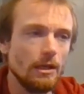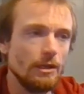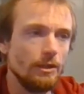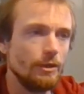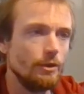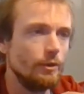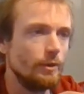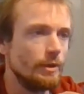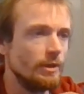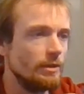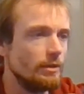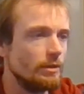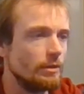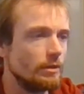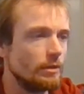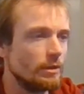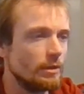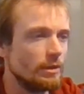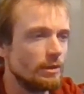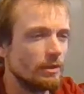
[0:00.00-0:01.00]
You can,
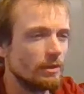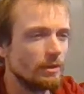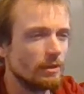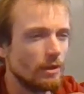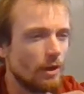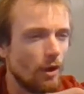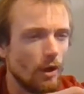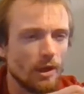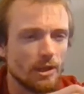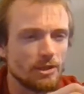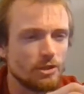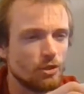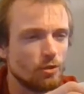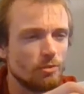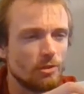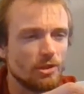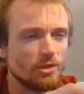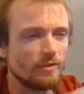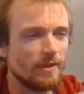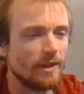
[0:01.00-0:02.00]
there's so
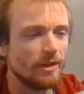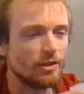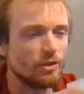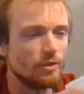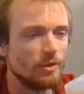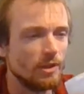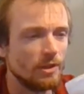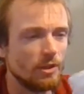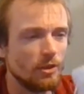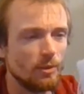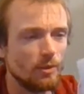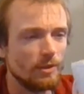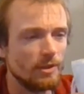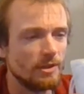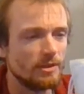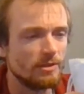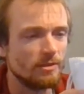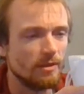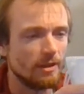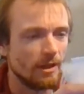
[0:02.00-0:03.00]
many things you can do with
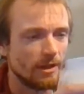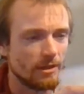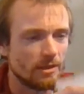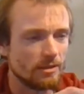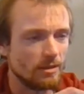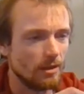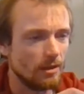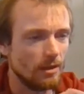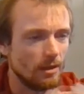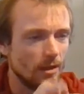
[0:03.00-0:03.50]
these things.